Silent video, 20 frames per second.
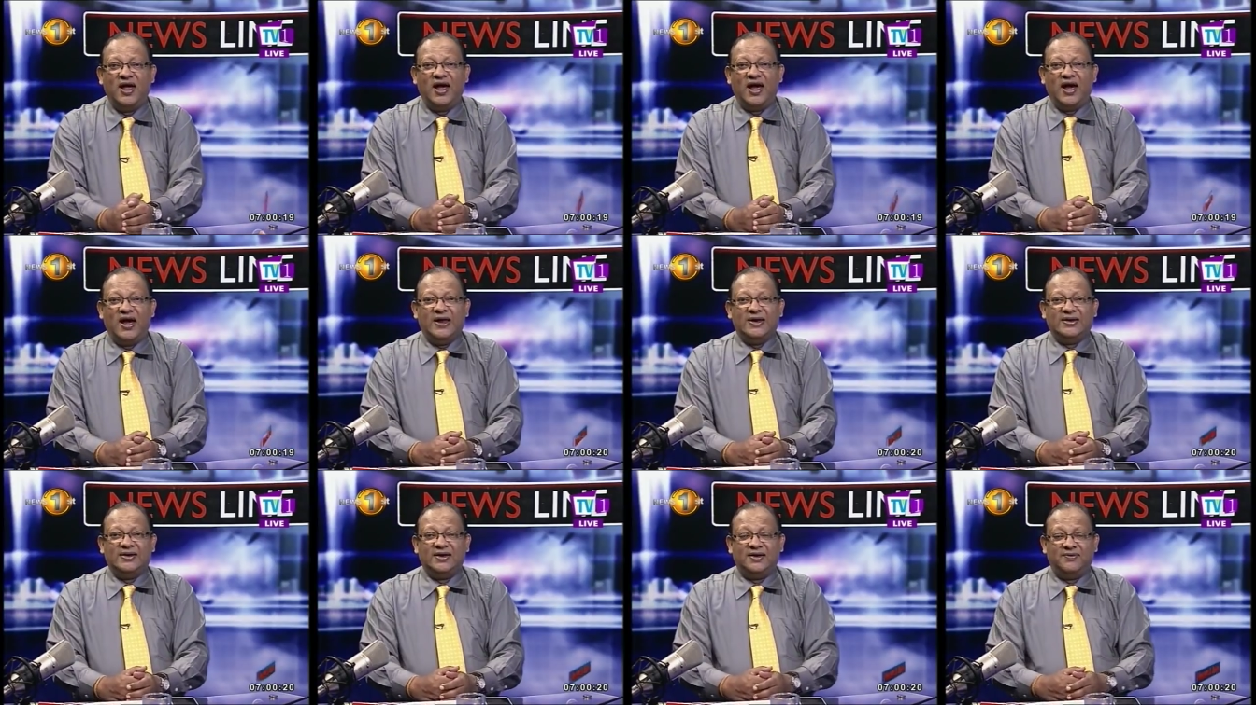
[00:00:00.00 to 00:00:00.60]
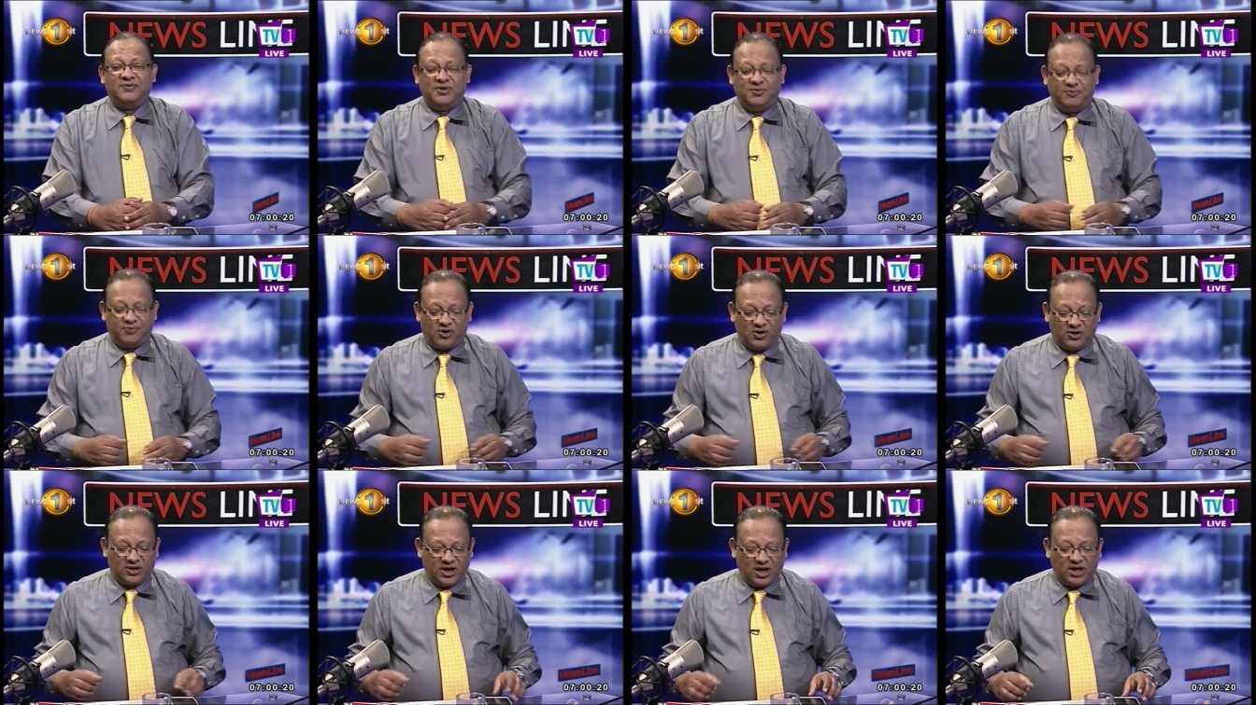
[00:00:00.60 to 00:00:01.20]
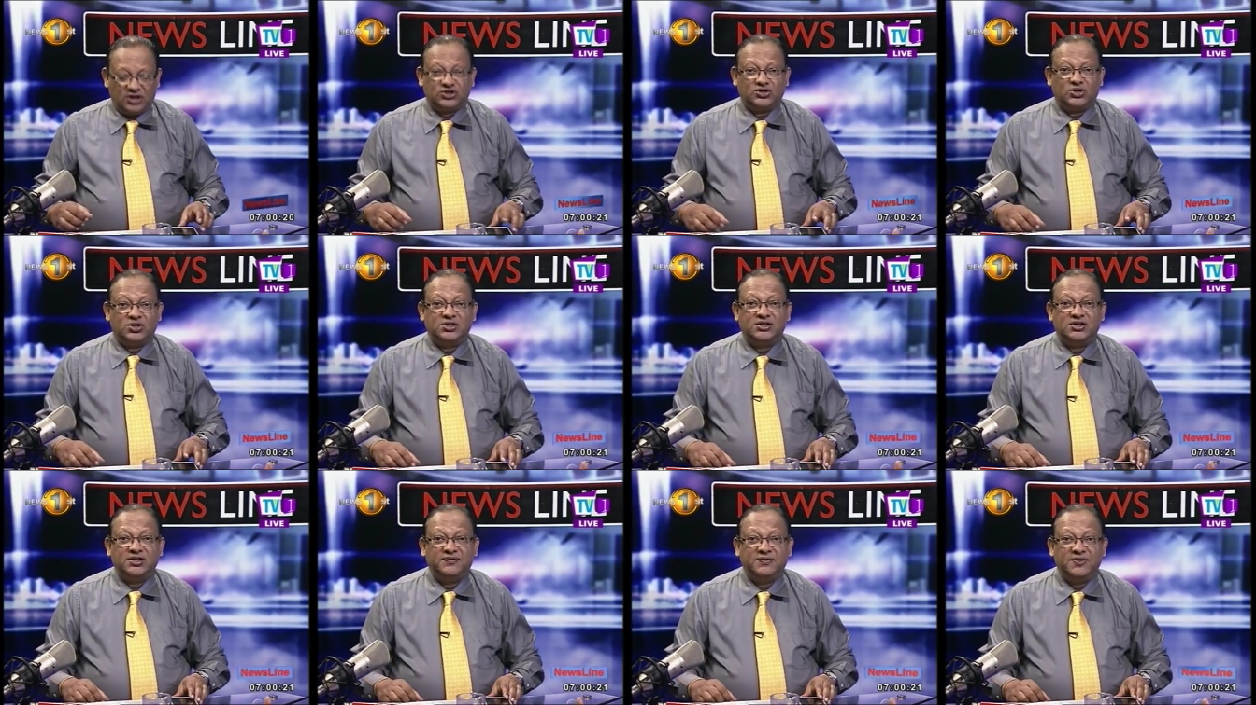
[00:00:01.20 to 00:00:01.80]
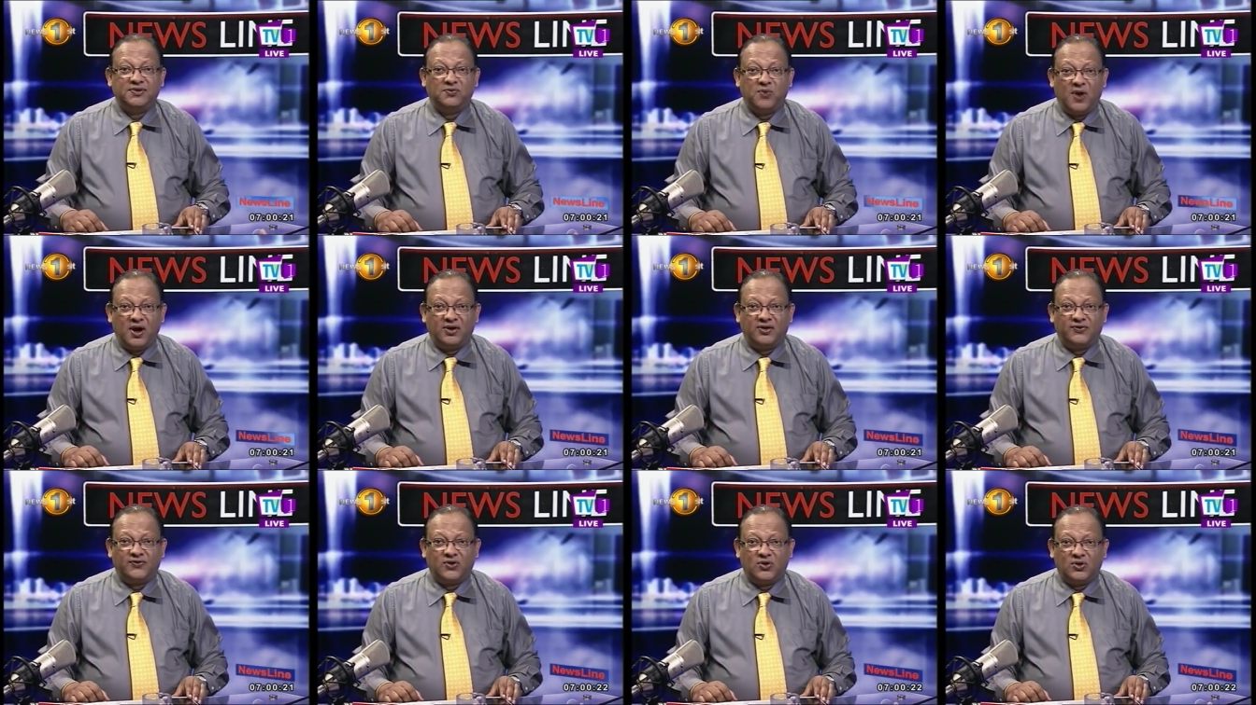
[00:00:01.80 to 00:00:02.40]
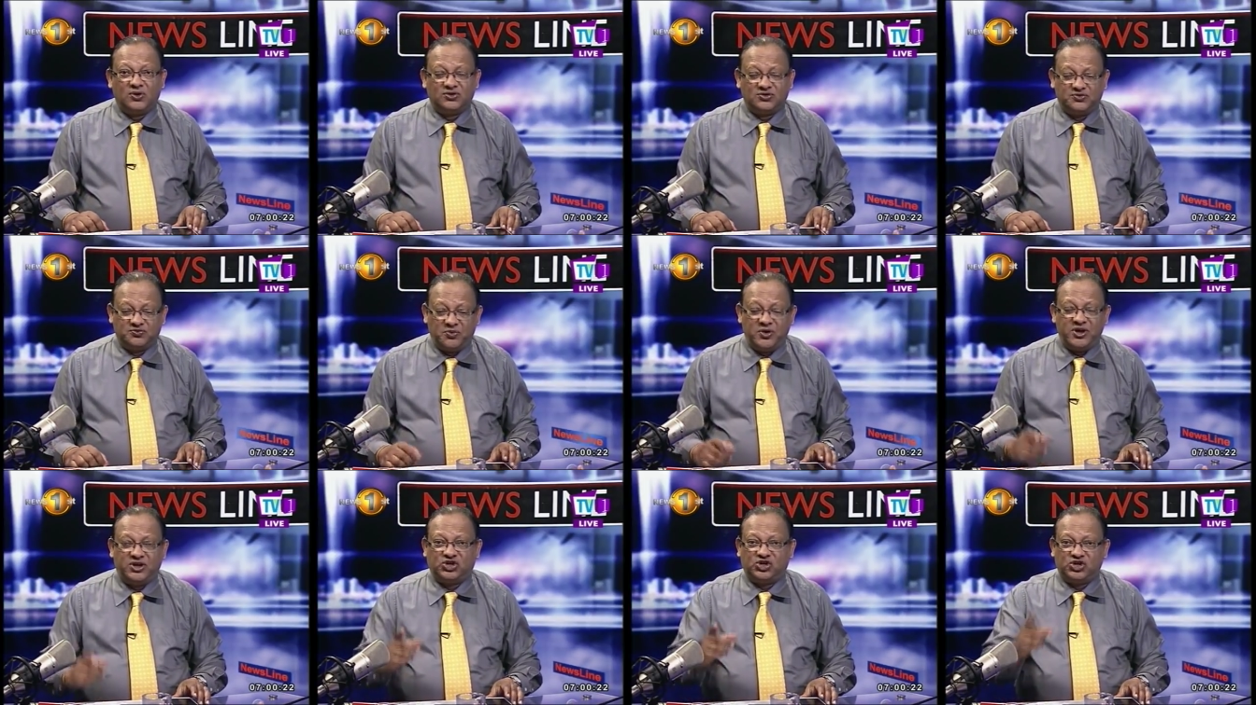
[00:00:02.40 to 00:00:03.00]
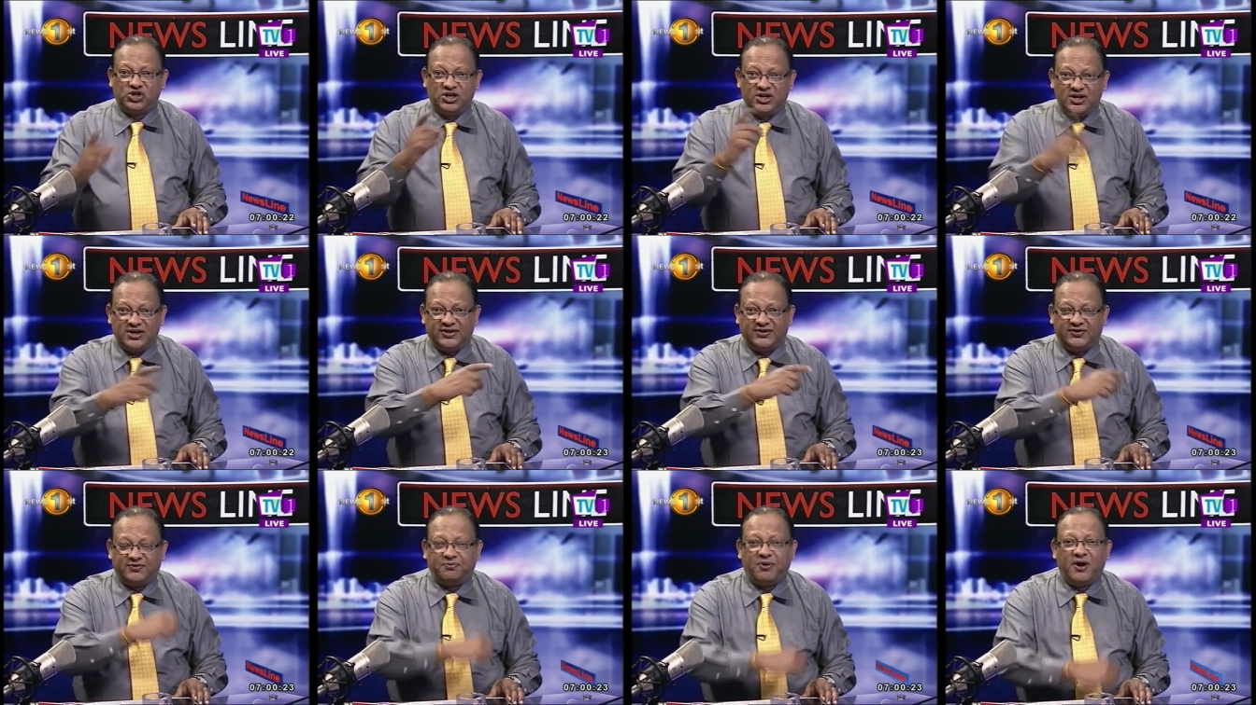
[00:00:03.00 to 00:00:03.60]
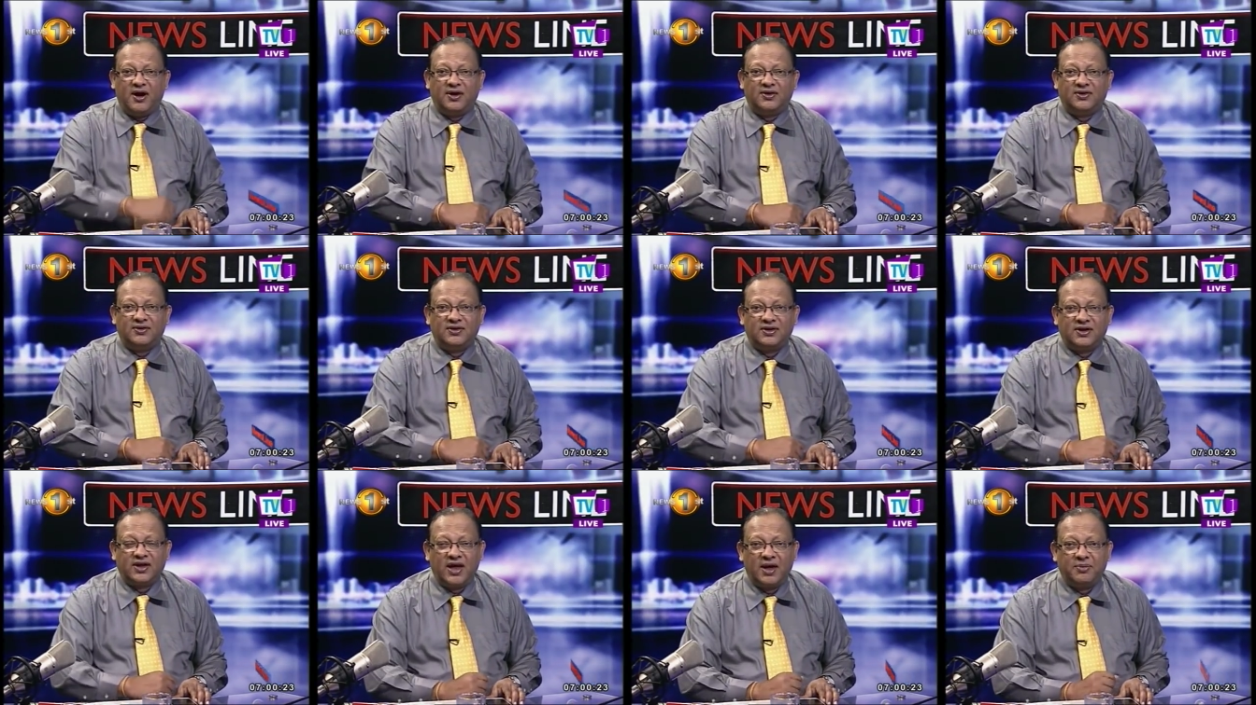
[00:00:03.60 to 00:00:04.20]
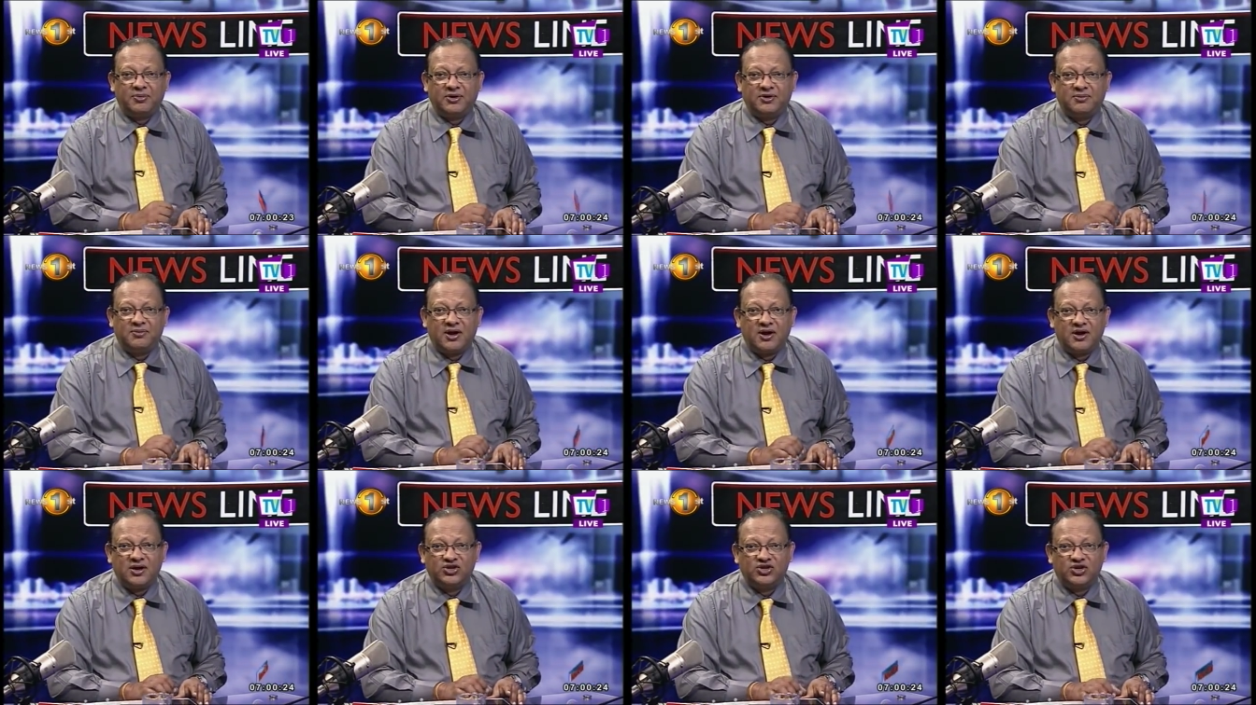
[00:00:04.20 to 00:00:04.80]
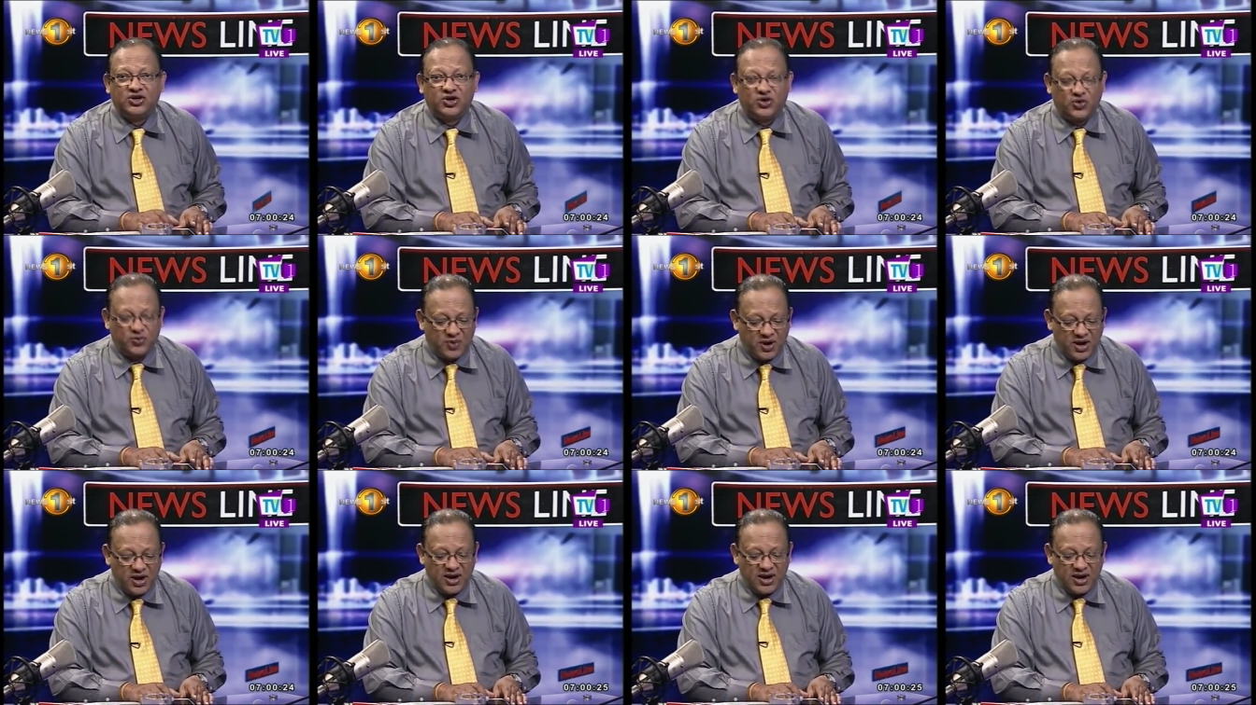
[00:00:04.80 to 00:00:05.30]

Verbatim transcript: And uh, we broadcast on TV One, of course, which is part of the Capital Maharaja Group.